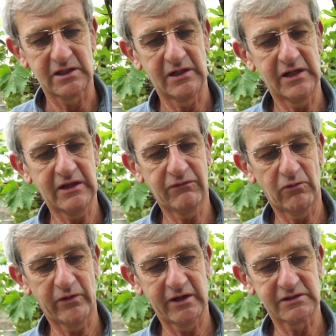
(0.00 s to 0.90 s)
leave
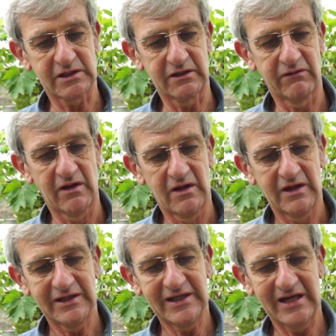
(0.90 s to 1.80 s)
all those that have
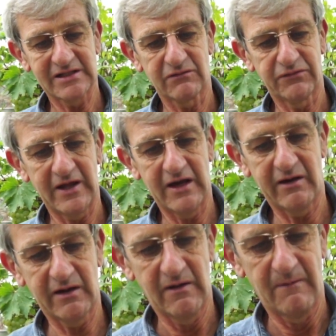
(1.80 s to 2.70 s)
yet to
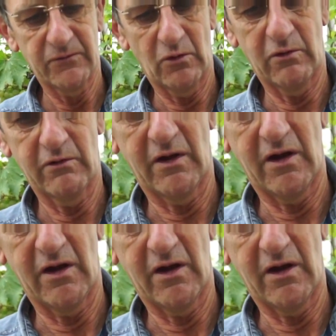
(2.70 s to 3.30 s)
flower or